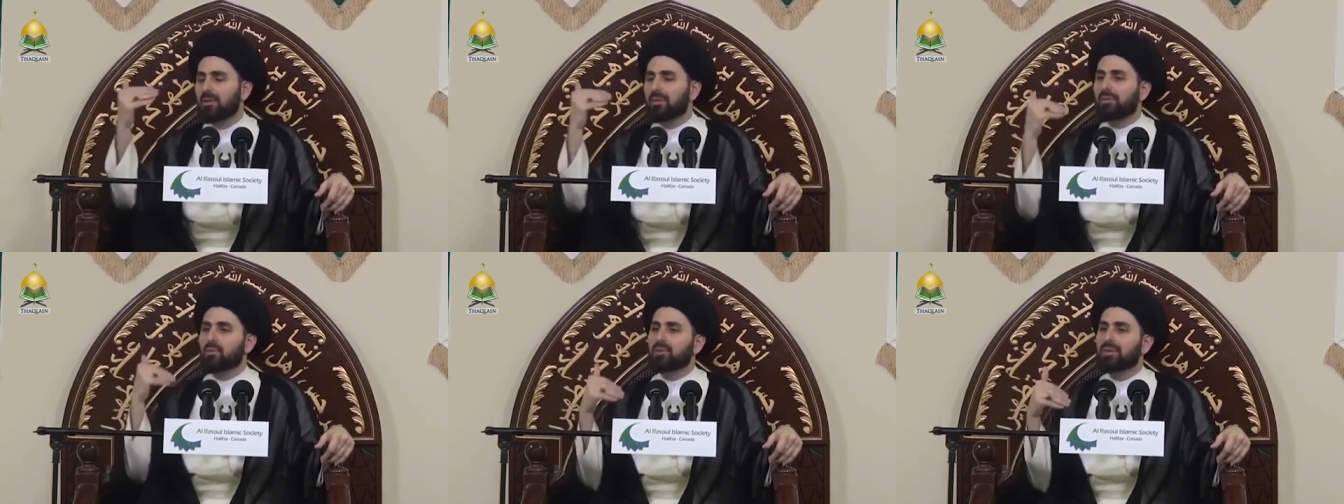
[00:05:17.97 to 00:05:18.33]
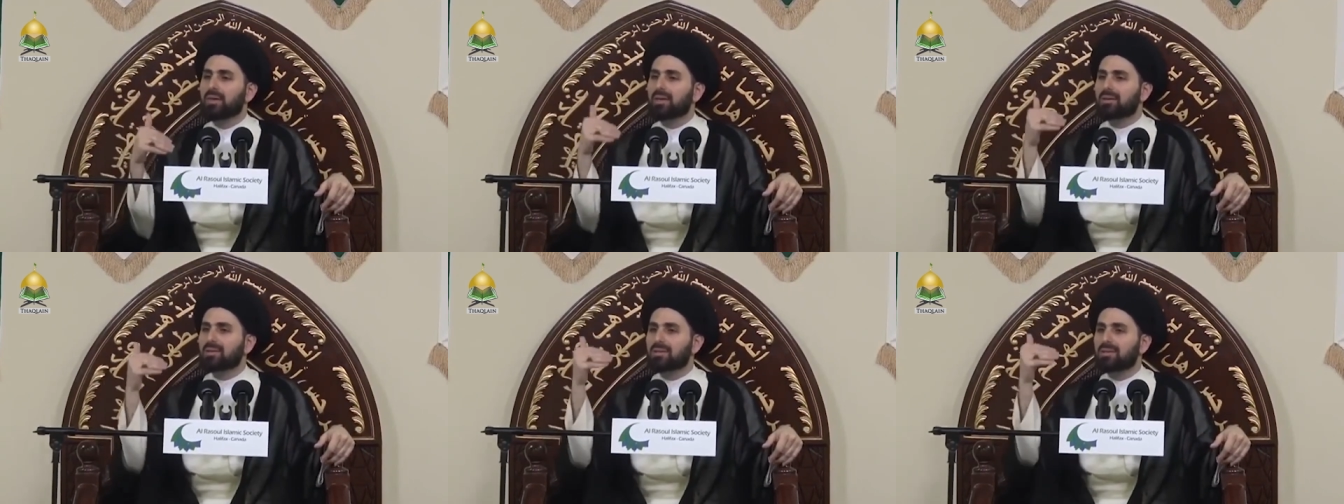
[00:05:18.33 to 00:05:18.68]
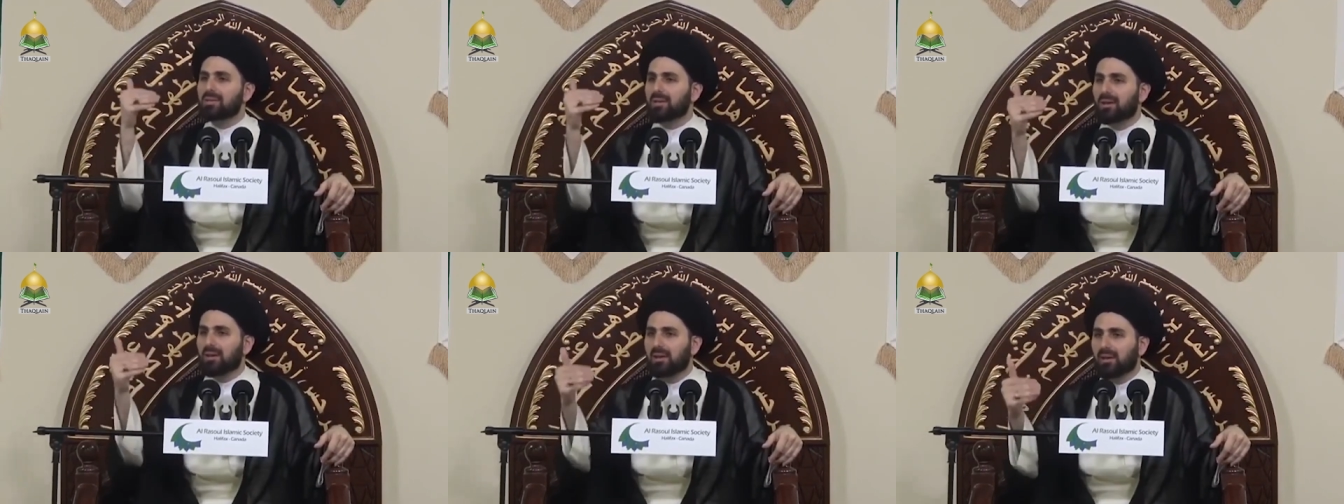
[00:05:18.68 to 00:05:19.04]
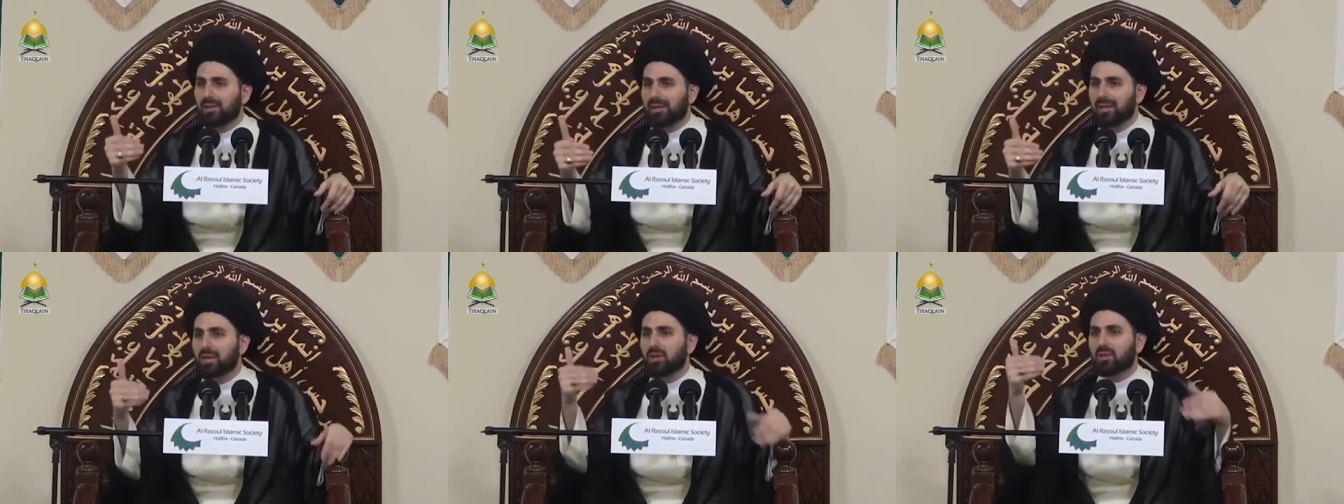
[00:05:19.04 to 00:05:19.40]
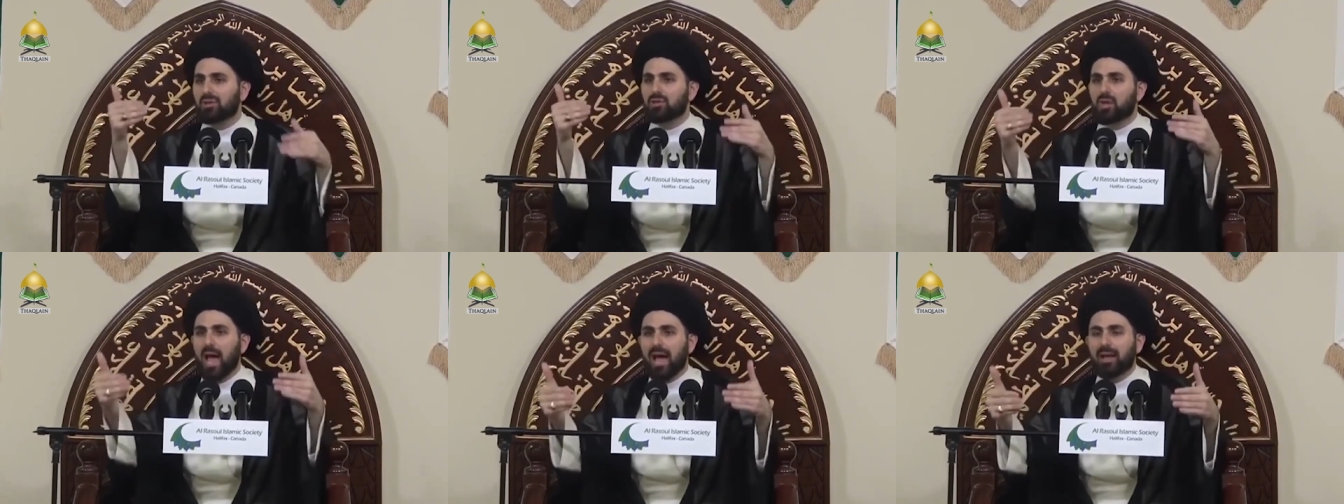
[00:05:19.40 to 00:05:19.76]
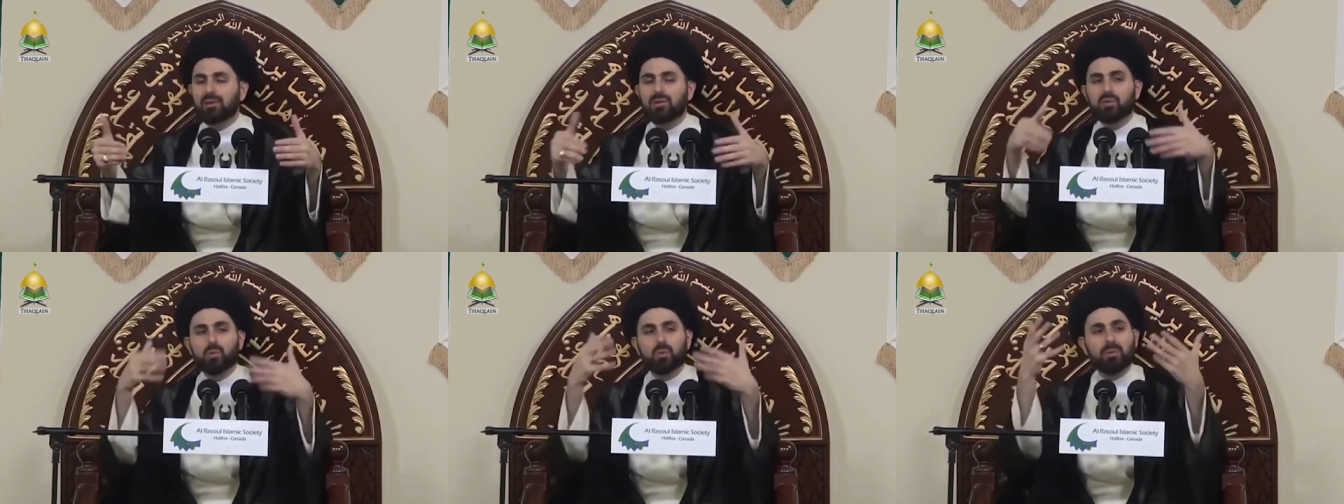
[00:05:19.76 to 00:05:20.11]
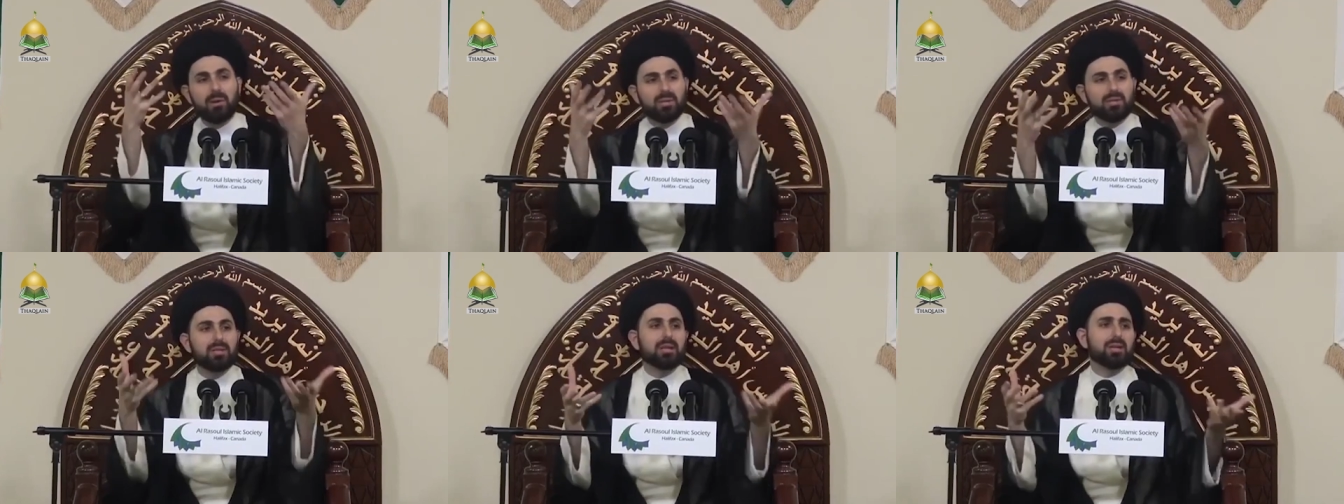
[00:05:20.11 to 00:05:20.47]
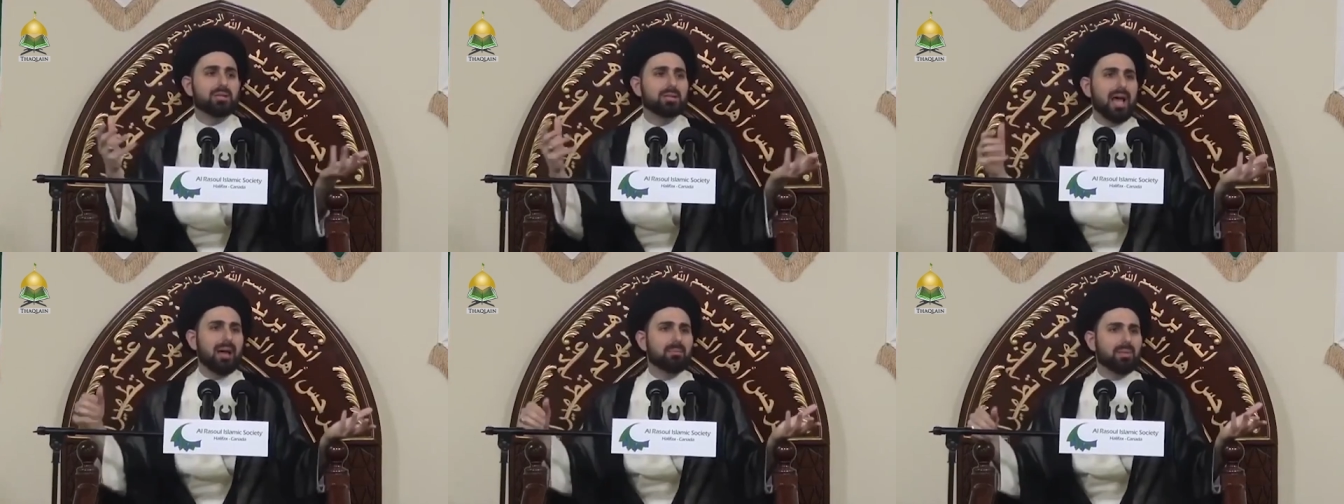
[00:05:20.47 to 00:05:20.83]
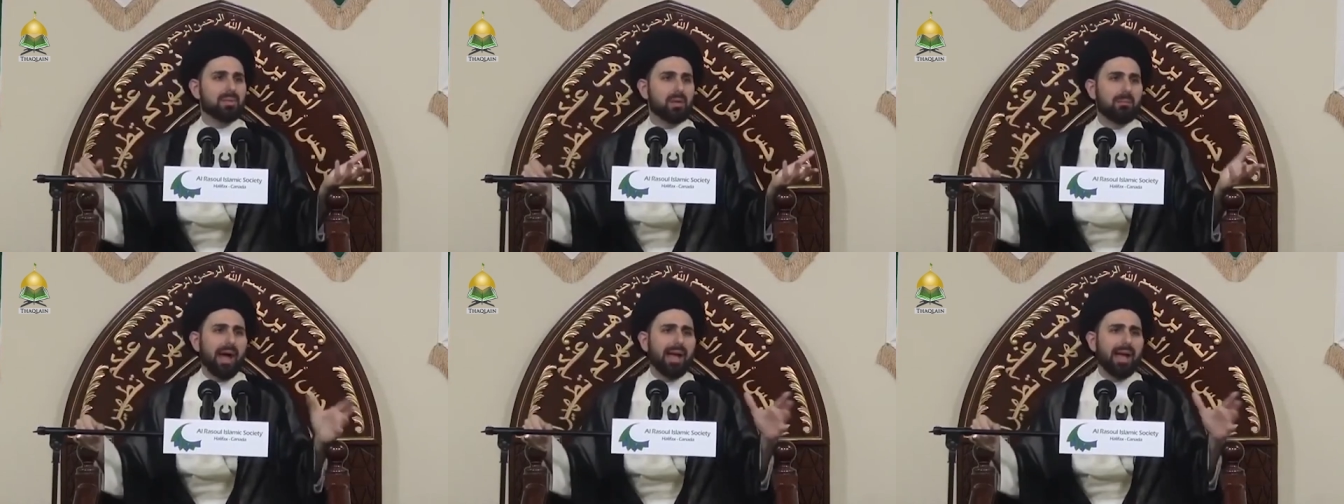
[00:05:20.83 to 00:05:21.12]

Through these legal channels, we must examine them.